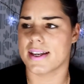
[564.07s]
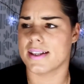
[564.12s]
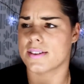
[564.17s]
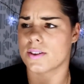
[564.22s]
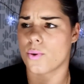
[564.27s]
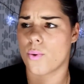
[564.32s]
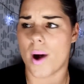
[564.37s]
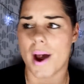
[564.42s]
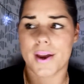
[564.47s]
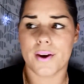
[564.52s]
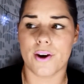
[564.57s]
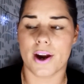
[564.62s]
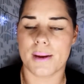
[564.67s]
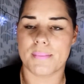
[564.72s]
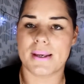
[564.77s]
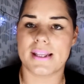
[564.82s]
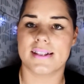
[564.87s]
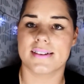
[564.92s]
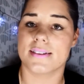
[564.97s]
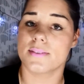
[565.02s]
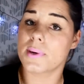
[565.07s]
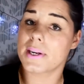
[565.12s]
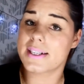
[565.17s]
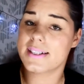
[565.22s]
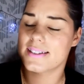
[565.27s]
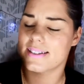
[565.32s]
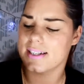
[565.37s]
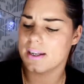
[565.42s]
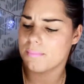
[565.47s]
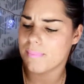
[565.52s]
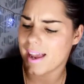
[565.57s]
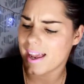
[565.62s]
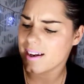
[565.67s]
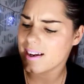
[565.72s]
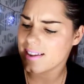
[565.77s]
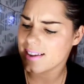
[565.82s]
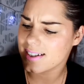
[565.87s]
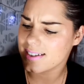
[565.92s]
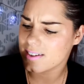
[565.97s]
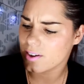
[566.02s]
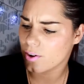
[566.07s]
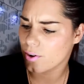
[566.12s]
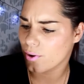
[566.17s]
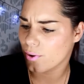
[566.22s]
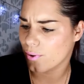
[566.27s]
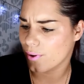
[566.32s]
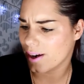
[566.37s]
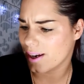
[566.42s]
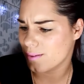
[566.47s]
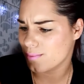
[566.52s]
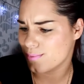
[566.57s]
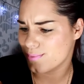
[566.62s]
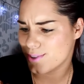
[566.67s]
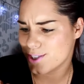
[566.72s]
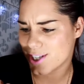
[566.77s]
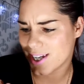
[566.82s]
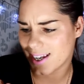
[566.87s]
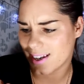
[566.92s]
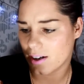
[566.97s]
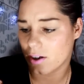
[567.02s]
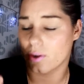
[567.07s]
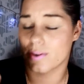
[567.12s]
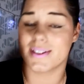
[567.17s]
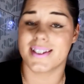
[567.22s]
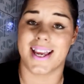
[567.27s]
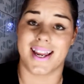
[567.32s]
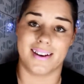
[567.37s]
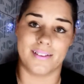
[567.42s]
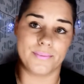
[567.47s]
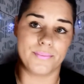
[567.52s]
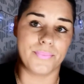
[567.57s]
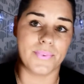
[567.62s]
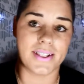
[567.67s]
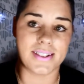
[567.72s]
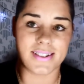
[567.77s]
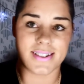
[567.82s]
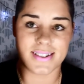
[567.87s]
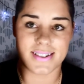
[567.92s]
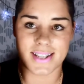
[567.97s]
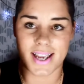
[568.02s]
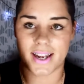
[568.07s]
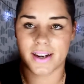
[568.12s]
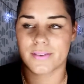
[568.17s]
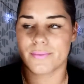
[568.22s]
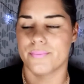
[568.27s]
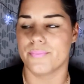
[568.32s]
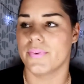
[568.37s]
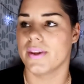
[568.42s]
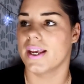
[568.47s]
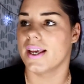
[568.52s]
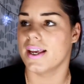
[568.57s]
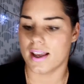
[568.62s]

It's quite creamy. This one isn't a matte. I think it's a cream sheen. No, satin. This is a satin.